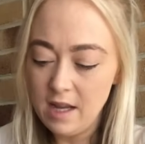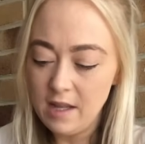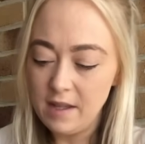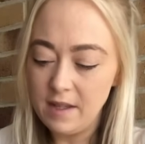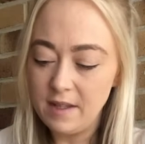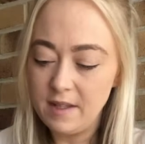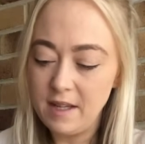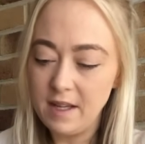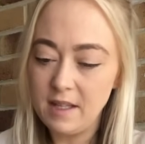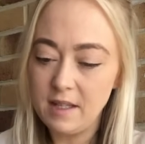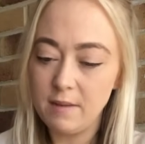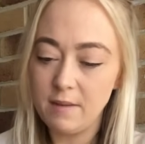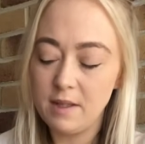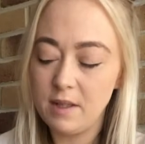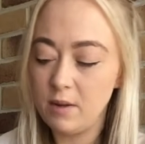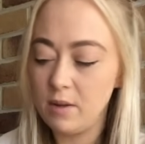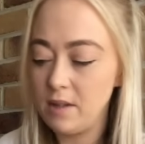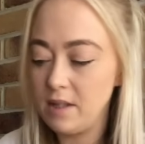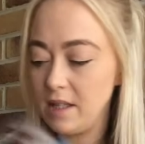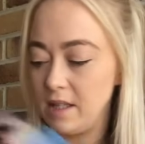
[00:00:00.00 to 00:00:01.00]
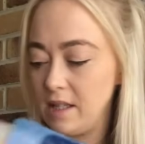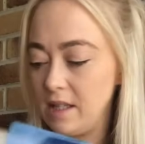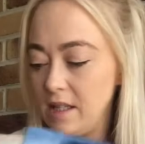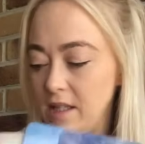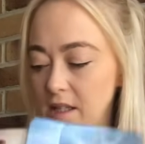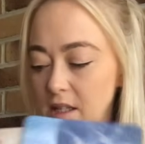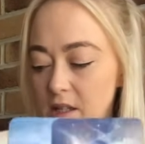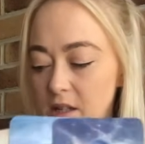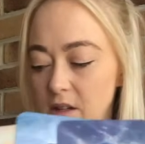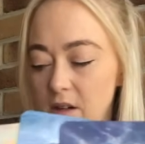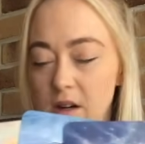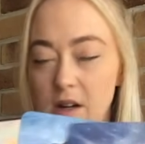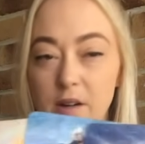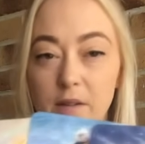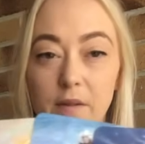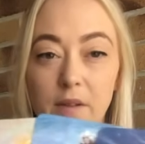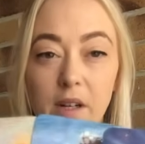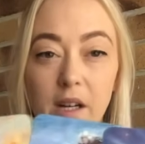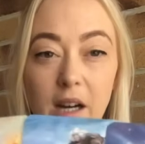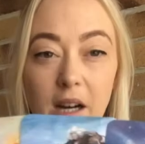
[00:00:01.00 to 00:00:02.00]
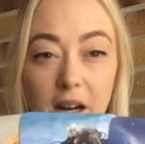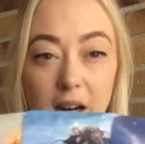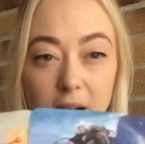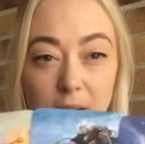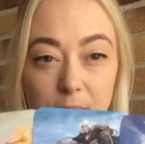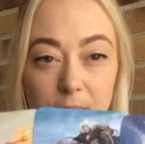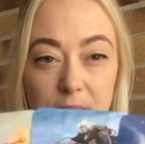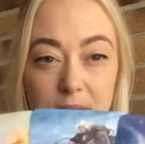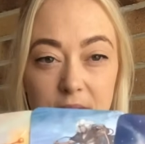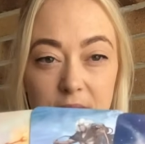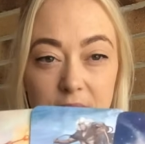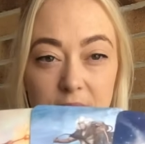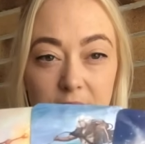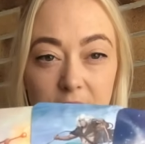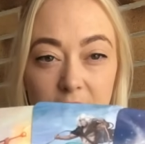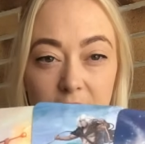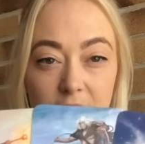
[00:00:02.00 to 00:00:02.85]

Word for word: the Six of Swords, and then the Nine of Cups.